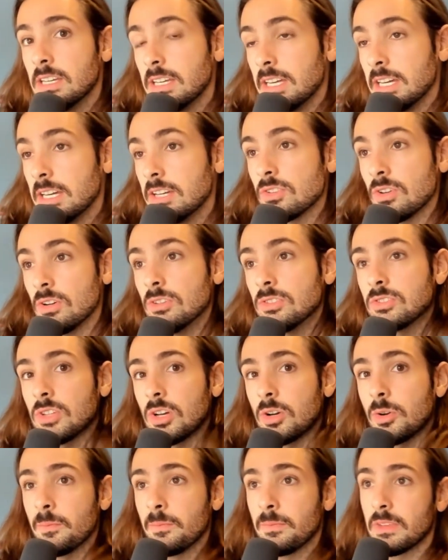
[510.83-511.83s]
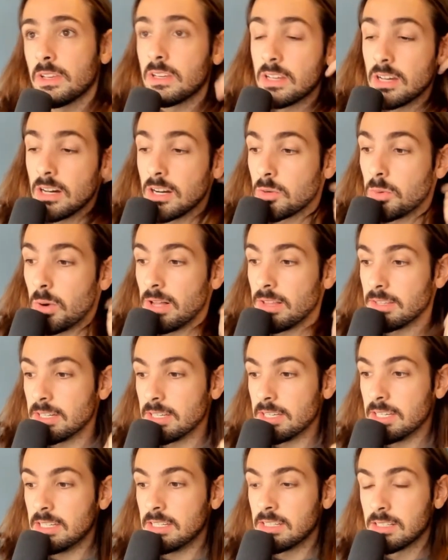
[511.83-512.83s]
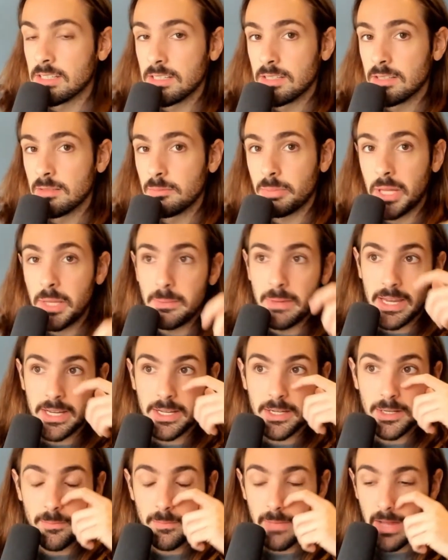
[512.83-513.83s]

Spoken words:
is also a quality playmaker.